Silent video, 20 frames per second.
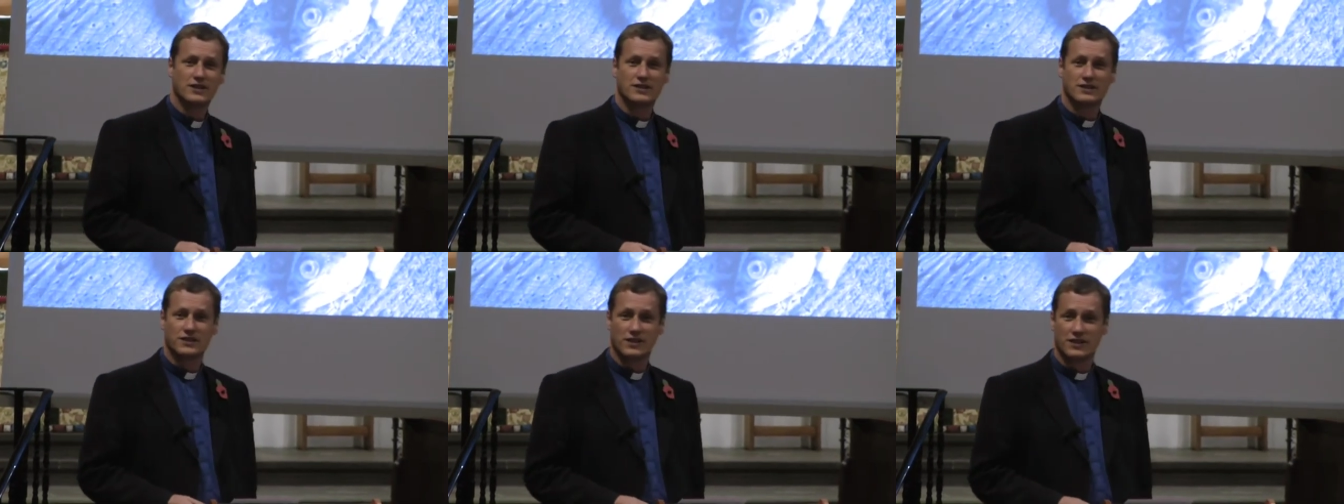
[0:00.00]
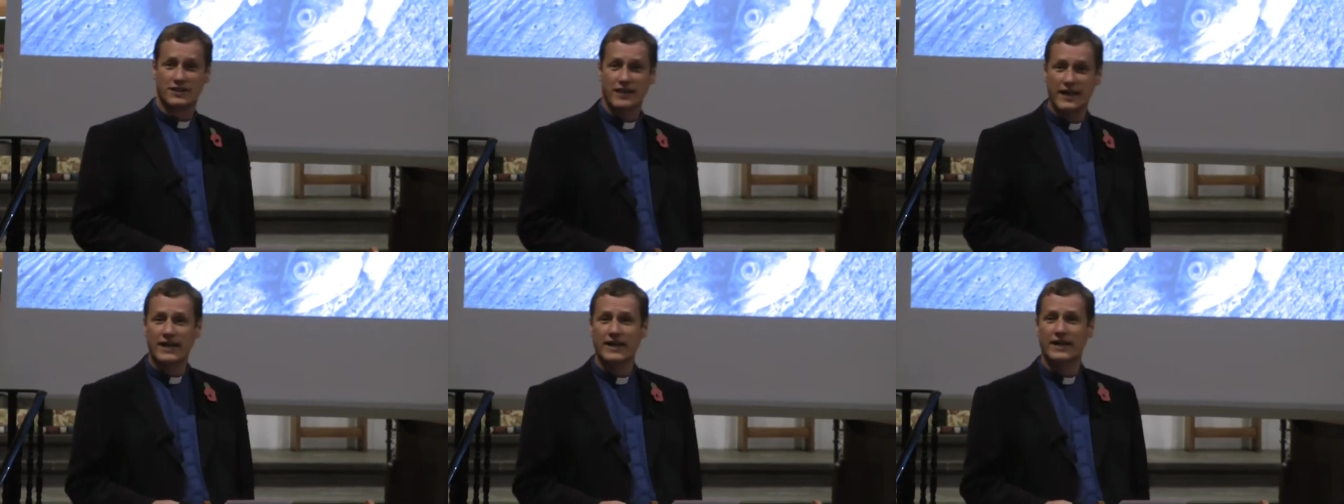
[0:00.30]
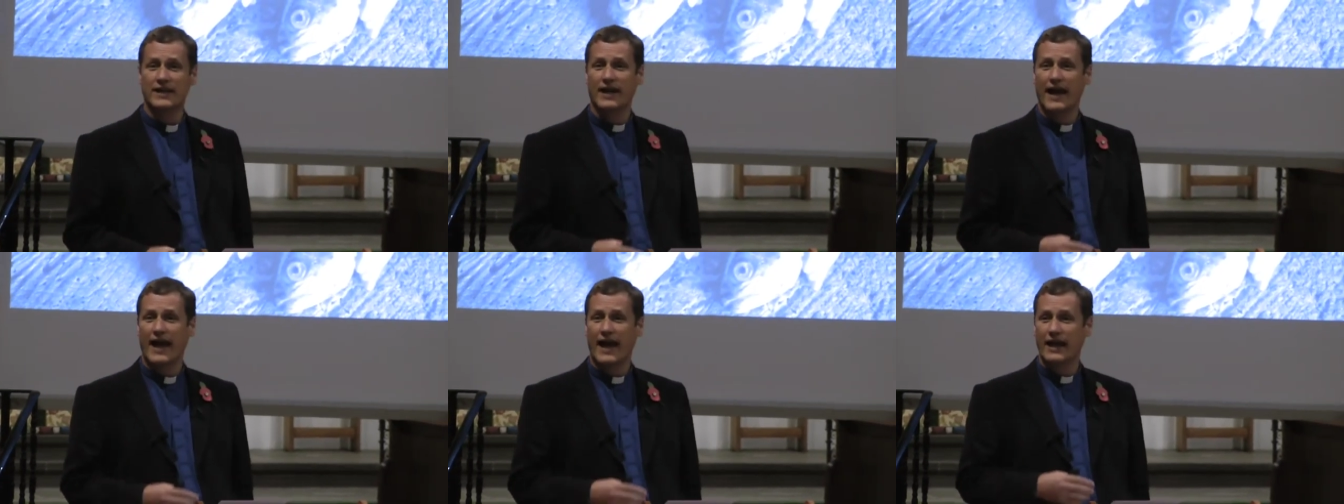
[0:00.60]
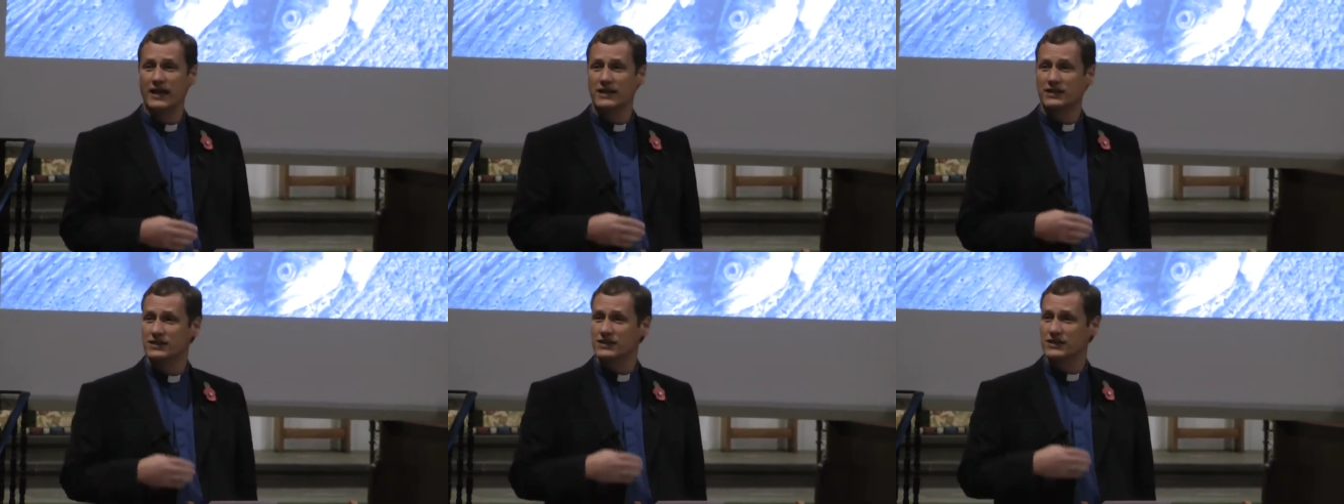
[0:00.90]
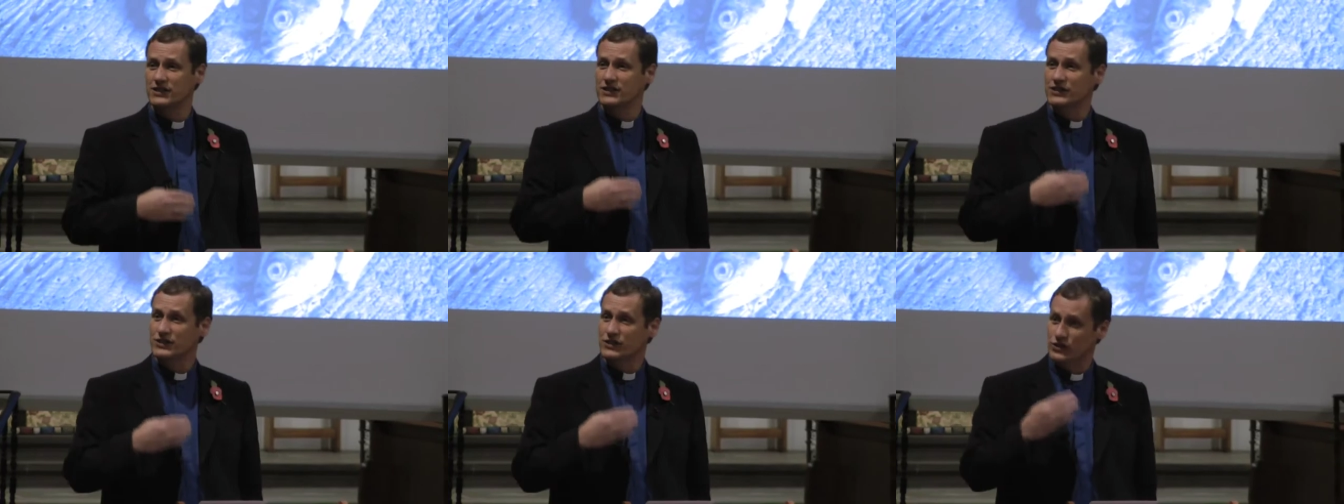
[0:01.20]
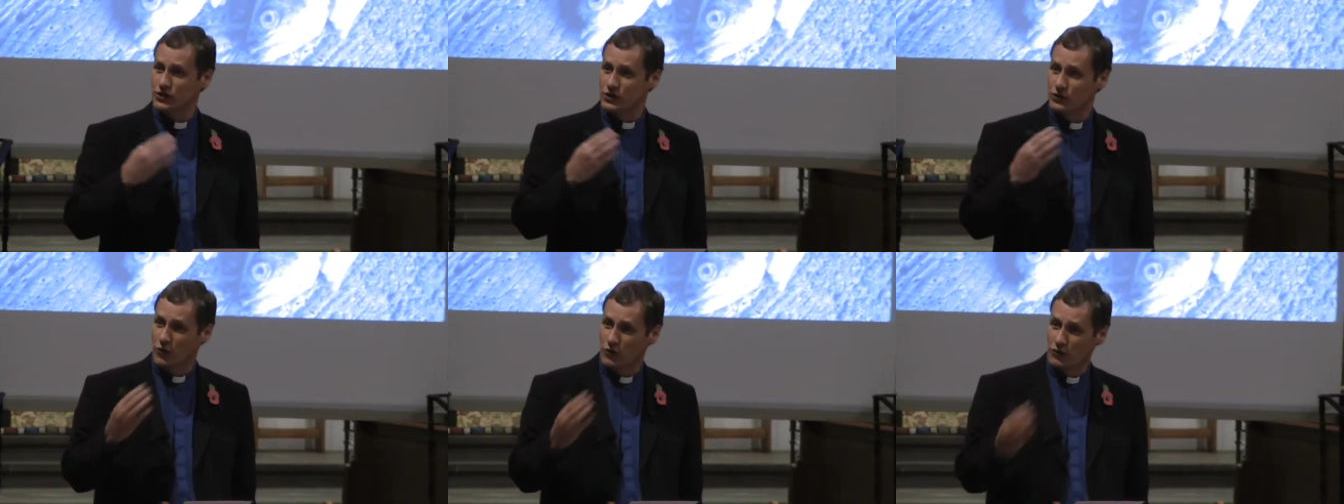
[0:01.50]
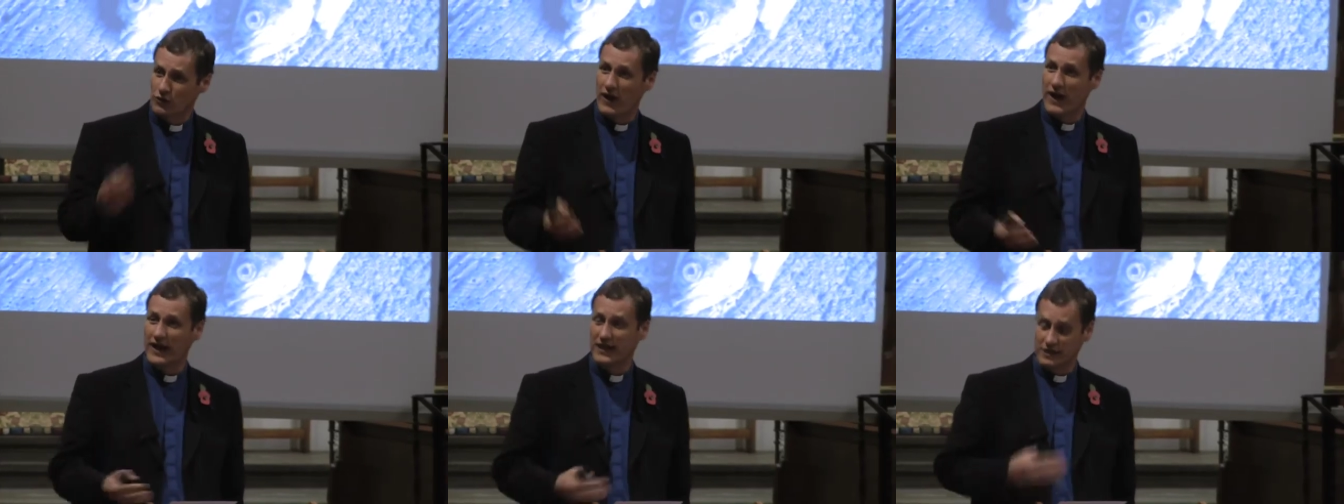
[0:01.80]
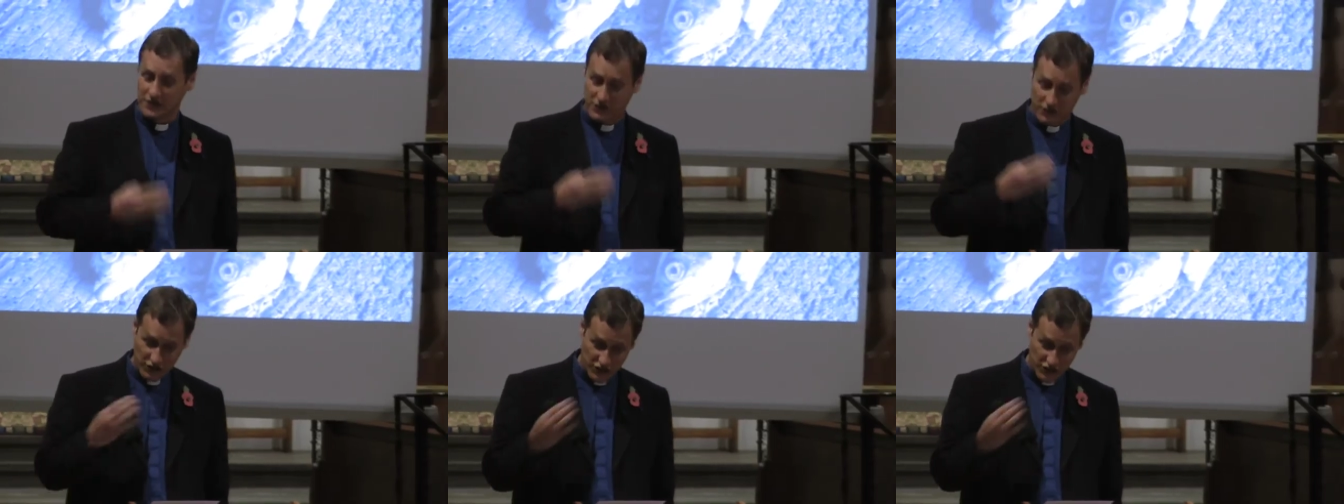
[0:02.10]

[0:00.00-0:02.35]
to think and to reflect,